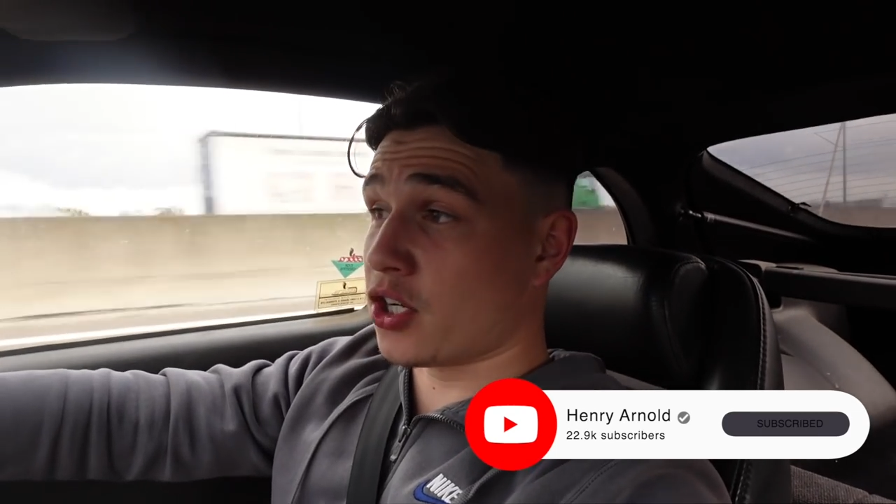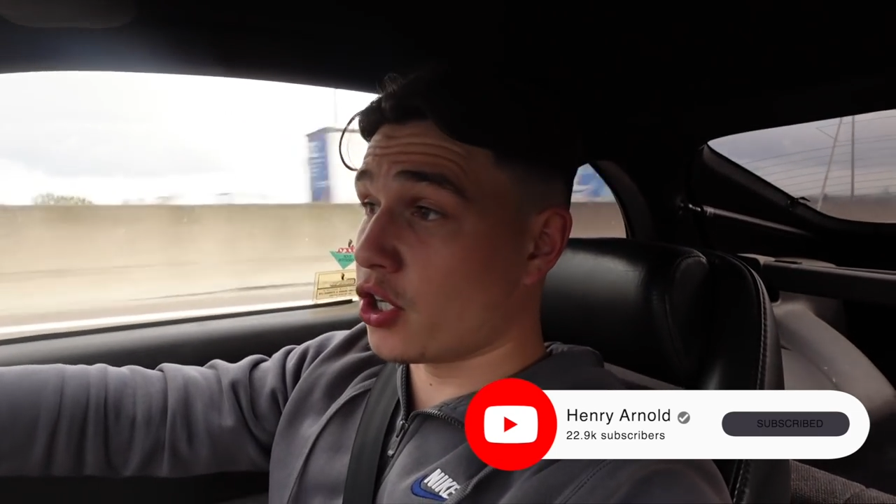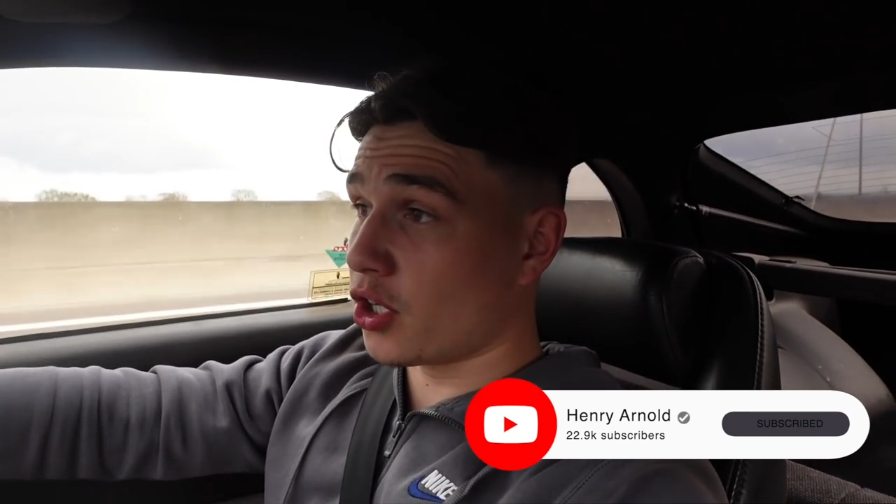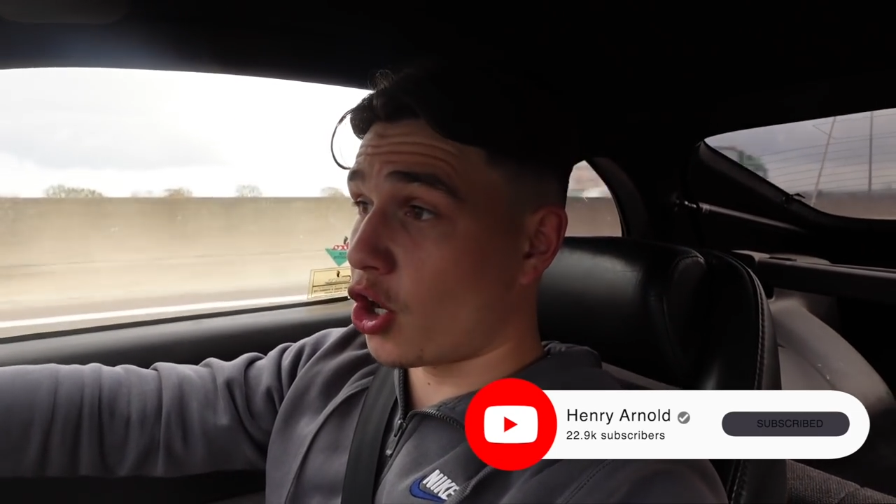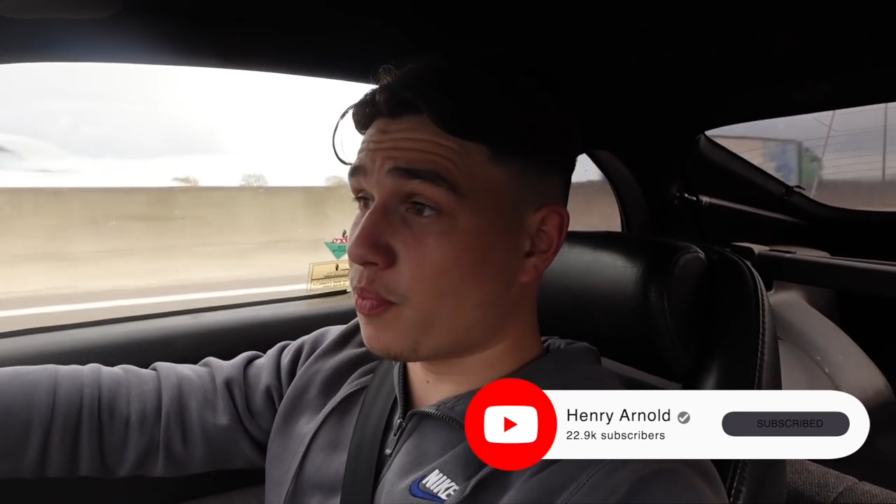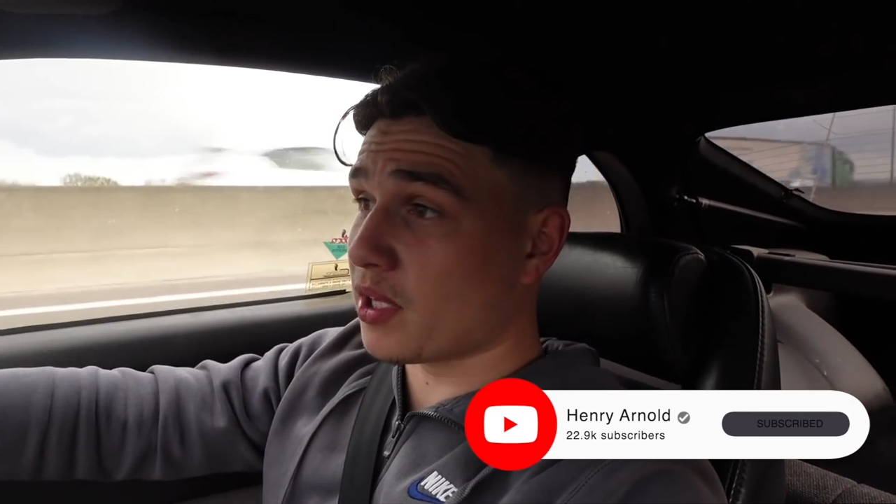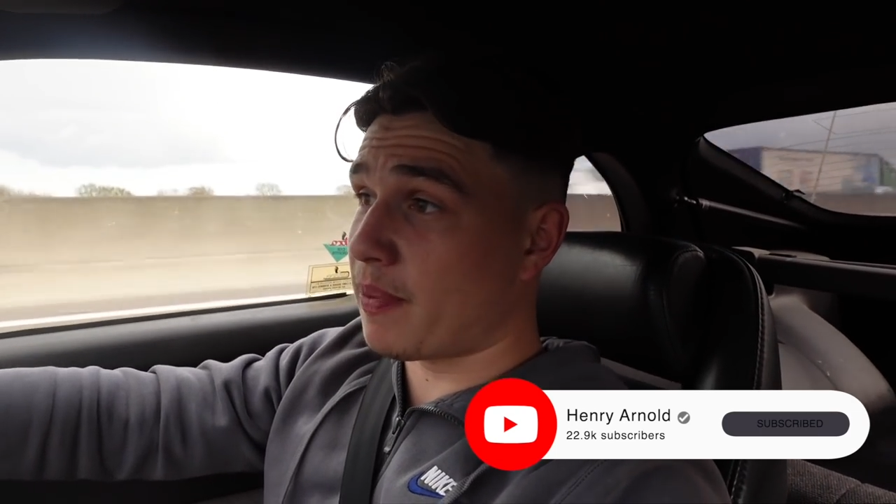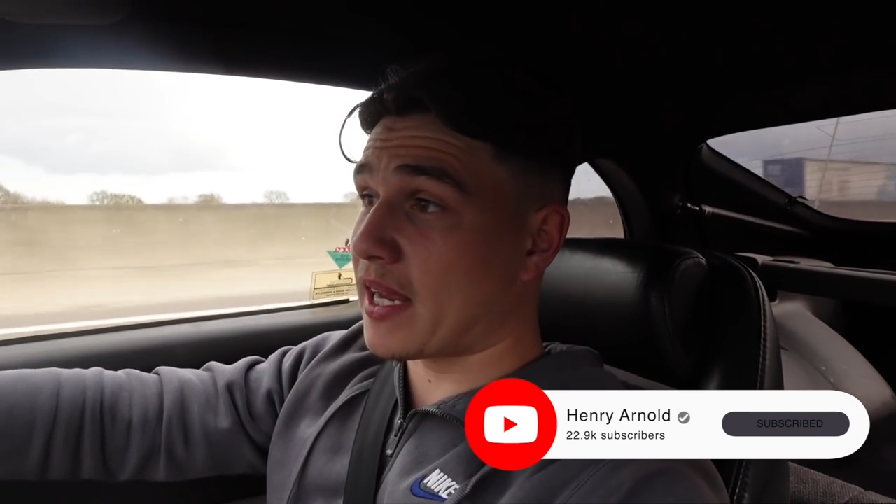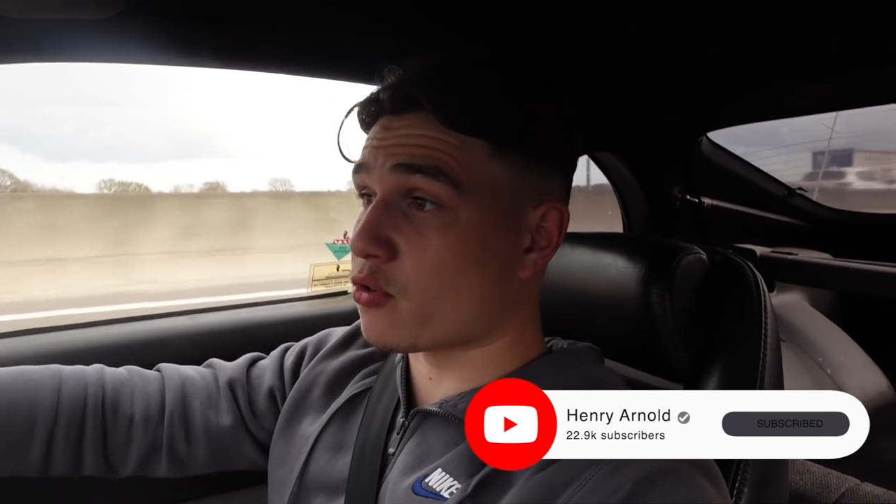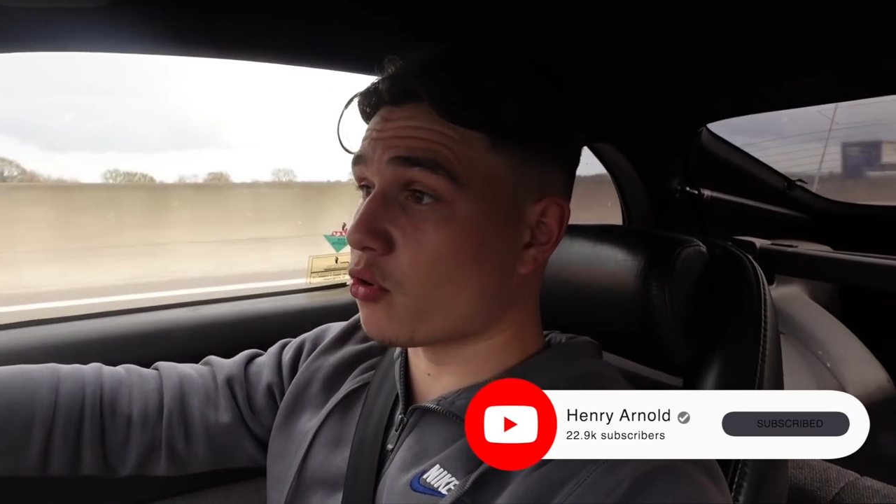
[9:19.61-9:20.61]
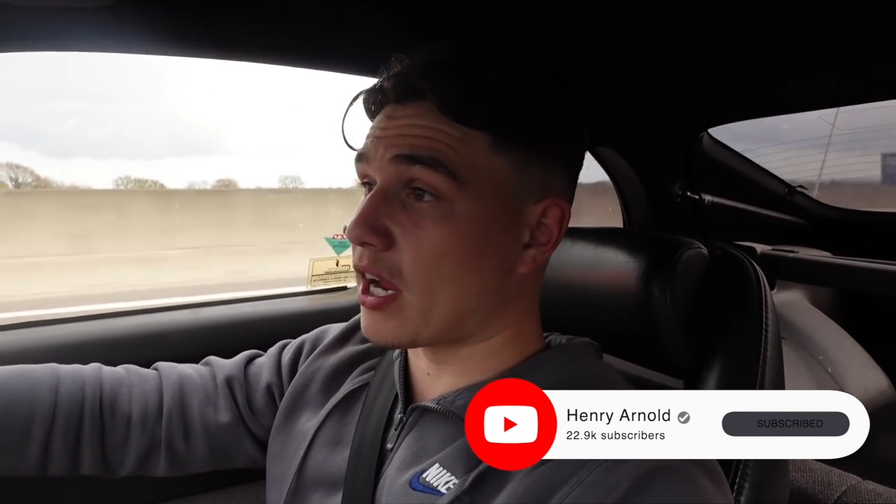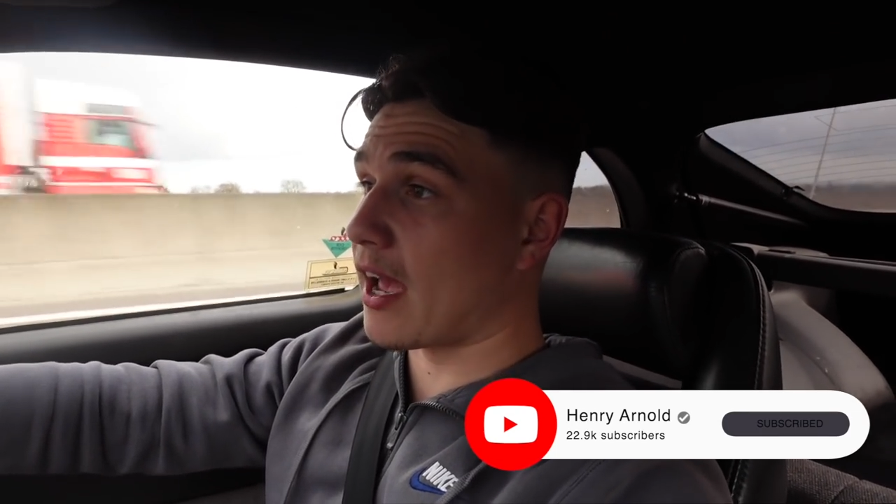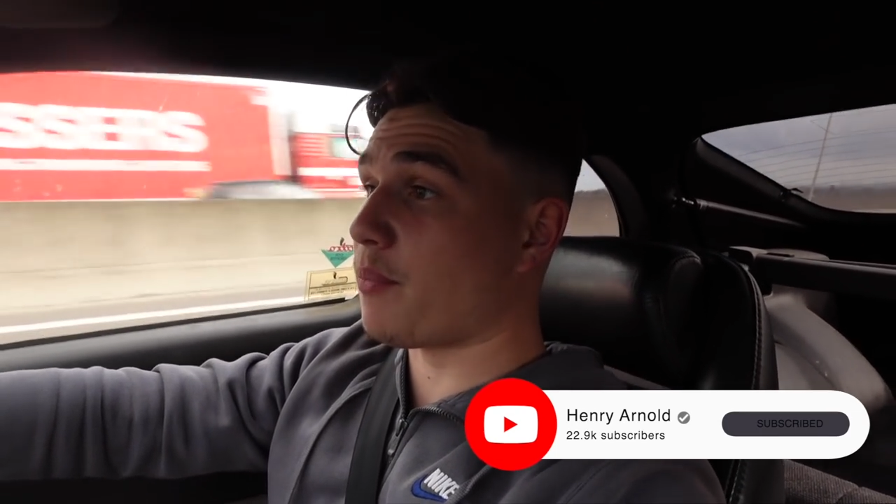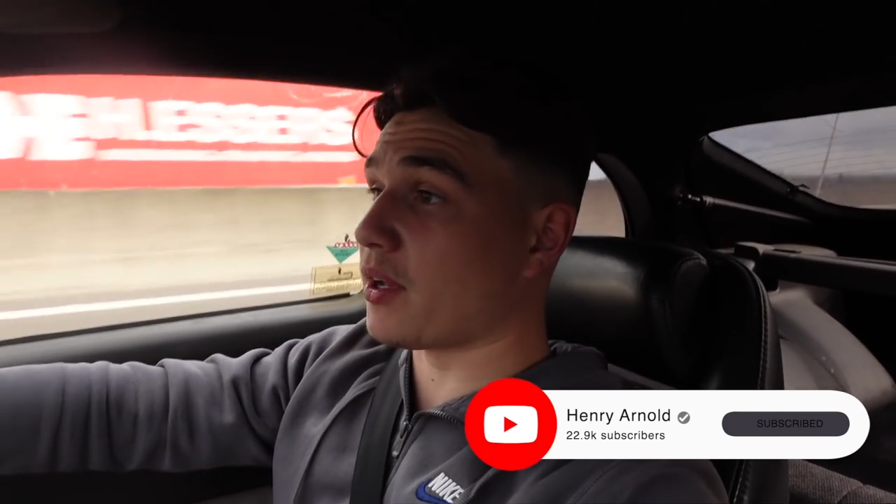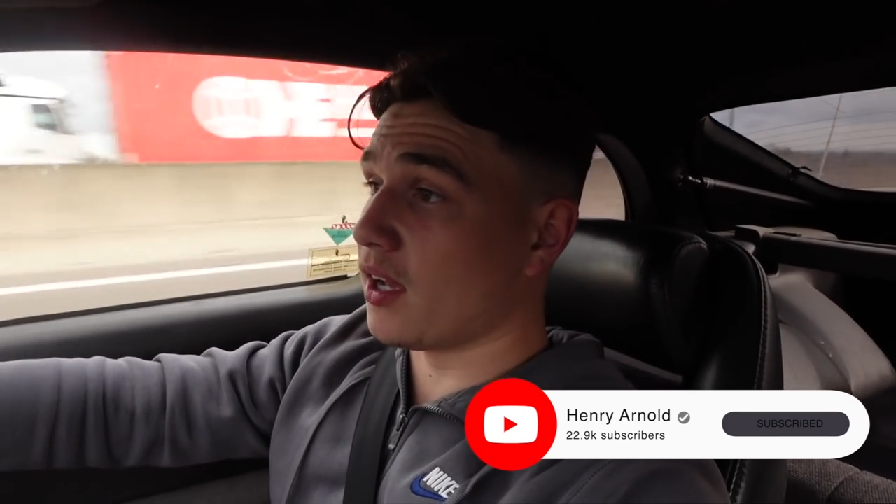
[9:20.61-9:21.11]
and I couldn't open the petrol
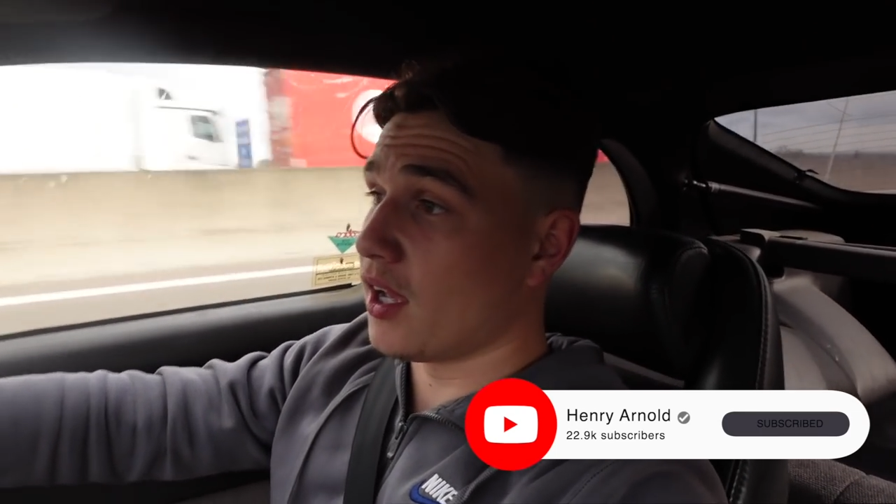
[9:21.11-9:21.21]
cap.